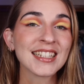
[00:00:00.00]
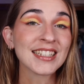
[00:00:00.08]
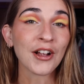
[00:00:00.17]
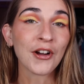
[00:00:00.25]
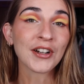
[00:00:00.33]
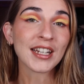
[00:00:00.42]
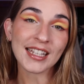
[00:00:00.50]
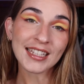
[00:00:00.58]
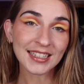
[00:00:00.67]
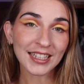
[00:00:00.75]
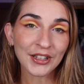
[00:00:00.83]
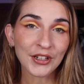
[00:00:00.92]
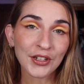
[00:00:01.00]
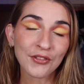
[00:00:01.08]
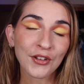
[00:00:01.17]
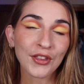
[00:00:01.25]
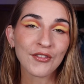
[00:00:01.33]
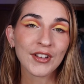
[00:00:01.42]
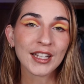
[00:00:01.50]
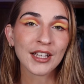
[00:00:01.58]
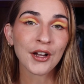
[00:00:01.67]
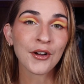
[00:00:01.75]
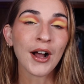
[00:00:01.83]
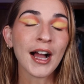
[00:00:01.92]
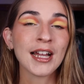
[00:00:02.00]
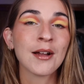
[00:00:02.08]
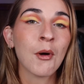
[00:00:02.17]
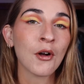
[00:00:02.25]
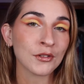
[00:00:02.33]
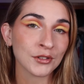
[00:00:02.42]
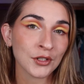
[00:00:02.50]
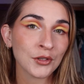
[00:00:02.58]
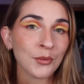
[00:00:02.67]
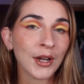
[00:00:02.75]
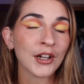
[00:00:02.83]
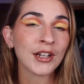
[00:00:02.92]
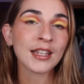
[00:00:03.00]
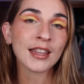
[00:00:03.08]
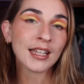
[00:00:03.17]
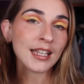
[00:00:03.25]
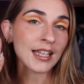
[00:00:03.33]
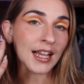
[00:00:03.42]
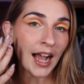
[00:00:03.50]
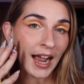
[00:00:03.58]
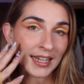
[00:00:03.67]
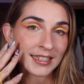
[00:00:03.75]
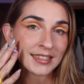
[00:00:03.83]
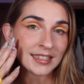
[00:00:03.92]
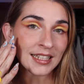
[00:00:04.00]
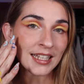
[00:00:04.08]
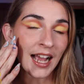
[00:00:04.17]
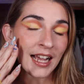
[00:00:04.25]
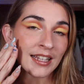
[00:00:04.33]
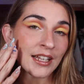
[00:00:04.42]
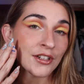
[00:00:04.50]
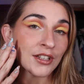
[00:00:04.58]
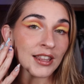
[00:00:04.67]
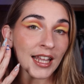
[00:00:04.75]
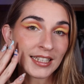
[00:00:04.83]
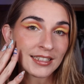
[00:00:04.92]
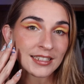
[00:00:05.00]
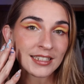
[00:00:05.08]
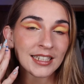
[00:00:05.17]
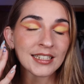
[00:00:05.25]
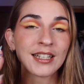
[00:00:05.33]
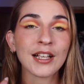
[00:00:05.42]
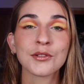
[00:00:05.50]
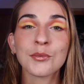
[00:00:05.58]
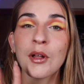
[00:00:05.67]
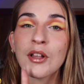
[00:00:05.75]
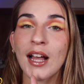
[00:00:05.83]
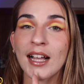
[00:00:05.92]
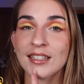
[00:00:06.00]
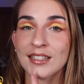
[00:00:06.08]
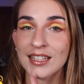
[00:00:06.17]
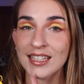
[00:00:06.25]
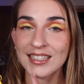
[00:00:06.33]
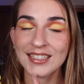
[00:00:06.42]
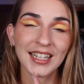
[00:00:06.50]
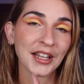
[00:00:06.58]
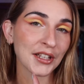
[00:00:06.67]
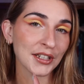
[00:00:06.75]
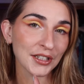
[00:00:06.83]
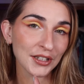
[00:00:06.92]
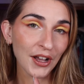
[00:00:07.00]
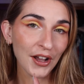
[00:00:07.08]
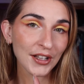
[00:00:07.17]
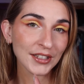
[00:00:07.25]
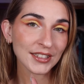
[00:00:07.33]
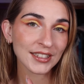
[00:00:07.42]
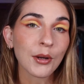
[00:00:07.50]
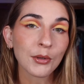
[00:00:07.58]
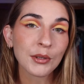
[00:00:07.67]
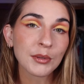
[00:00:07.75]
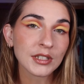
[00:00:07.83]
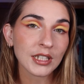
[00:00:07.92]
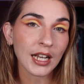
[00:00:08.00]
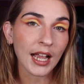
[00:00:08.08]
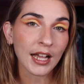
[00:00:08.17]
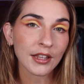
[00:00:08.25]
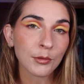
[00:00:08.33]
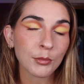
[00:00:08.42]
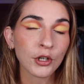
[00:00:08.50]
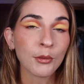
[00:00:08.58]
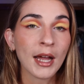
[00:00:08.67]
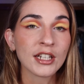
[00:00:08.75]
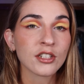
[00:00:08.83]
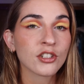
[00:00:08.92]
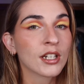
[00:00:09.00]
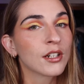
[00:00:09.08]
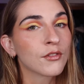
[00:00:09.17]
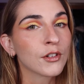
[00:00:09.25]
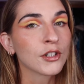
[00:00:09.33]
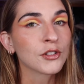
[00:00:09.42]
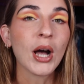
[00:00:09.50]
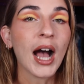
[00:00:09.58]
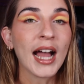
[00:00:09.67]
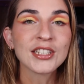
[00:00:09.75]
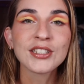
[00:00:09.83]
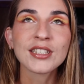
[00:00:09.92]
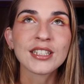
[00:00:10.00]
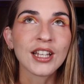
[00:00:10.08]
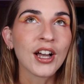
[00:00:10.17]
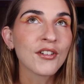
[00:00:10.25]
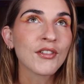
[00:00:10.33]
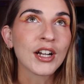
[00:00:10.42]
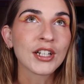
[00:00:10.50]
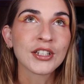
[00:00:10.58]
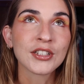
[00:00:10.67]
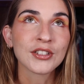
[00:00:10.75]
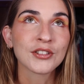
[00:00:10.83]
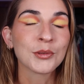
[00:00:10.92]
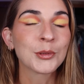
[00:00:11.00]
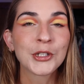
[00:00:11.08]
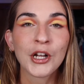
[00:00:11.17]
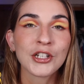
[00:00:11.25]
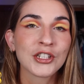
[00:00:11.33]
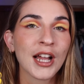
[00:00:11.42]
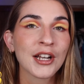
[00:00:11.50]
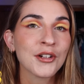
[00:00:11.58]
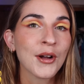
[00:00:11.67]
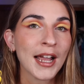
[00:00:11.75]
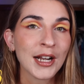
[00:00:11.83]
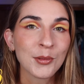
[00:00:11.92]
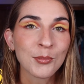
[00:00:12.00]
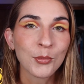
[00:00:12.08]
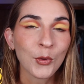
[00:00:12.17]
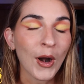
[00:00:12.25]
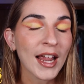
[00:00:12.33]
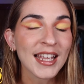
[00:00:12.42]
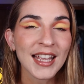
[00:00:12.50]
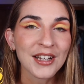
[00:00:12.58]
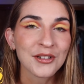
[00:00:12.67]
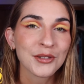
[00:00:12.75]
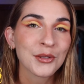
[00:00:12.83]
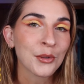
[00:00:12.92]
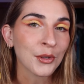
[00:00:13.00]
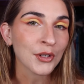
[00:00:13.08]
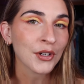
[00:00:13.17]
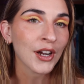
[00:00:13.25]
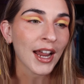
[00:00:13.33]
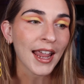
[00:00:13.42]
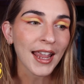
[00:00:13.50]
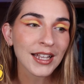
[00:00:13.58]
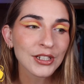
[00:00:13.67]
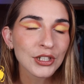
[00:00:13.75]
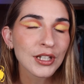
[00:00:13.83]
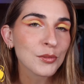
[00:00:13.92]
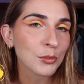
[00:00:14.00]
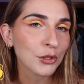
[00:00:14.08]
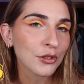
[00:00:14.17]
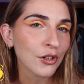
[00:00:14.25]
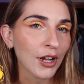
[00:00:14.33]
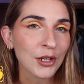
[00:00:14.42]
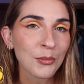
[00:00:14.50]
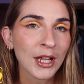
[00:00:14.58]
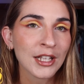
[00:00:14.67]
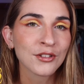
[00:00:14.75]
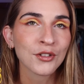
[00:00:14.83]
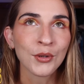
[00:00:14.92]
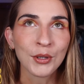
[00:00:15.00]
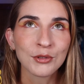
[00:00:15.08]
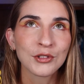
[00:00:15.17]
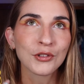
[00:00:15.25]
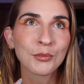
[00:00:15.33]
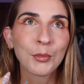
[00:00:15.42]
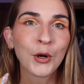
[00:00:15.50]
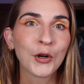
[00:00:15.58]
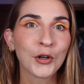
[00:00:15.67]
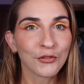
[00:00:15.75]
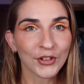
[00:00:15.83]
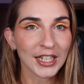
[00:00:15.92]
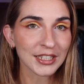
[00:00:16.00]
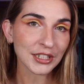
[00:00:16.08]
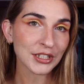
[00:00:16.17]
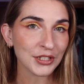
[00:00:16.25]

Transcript: is our easy look for the video. I am also wearing the Icy Highlighter Light Sticks as well as the Stella Gloss. I really wasn't gonna add the Pure Magic shade at first, but I just love a good Super Shock shadow and a bright inner corner. And she has blue in her headband, so it was just perfect to